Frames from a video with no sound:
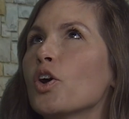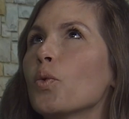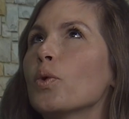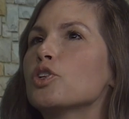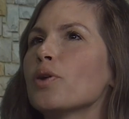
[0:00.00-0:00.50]

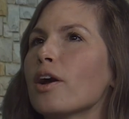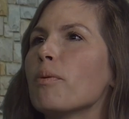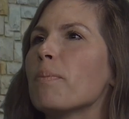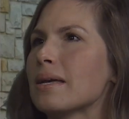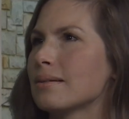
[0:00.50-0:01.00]
we try our
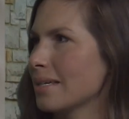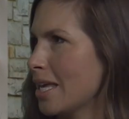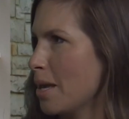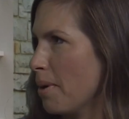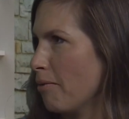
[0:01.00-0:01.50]
best to
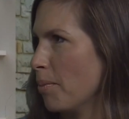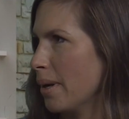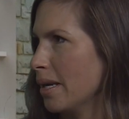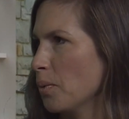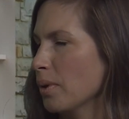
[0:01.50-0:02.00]
keep
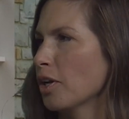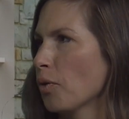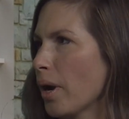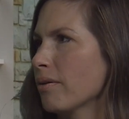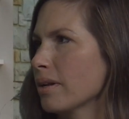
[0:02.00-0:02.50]
everybody really
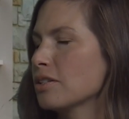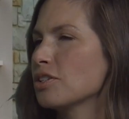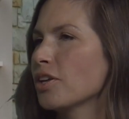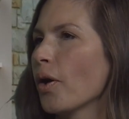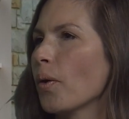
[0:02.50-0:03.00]
grounded.
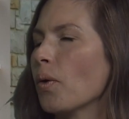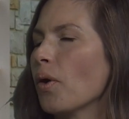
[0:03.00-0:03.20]
So